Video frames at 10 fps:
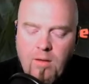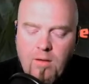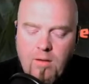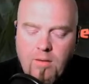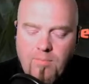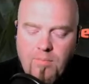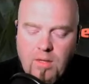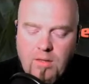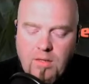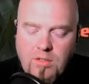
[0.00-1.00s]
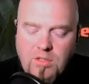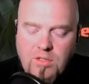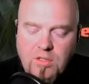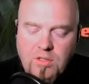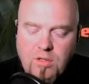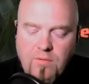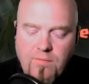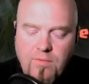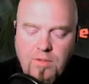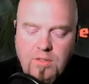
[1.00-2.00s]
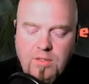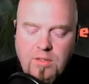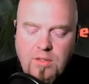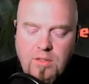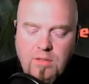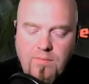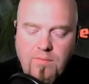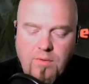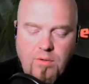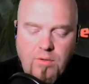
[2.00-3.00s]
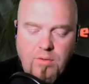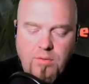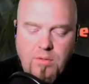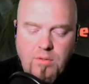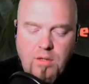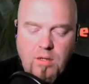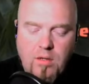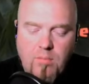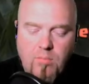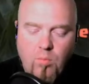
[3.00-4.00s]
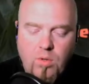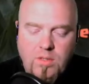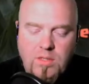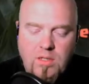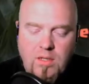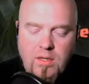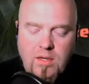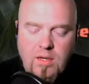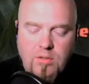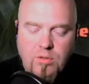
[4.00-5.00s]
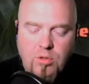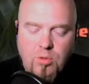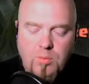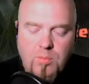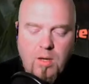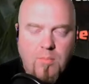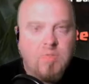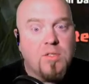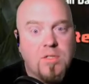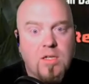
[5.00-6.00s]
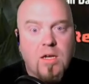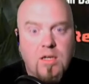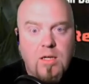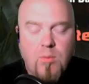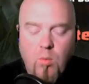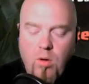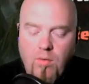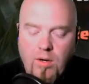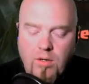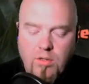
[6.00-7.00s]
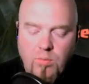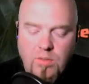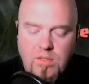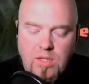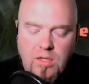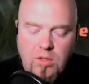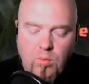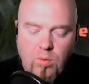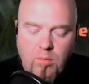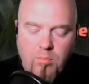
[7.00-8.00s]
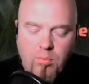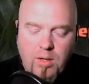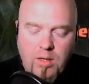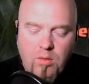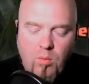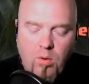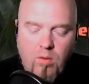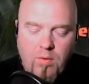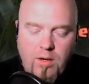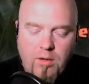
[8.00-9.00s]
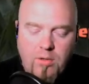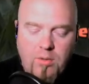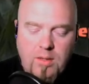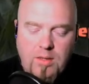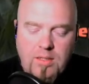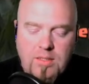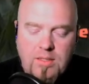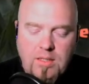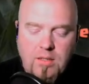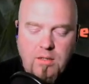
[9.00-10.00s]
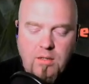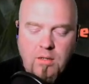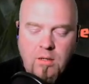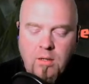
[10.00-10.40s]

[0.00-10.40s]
And then she's going to start freezing the infernos once the clan castle troops pop, just to kind of keep the wall wrecker, because once again you want to break the wall wrecker to at least here,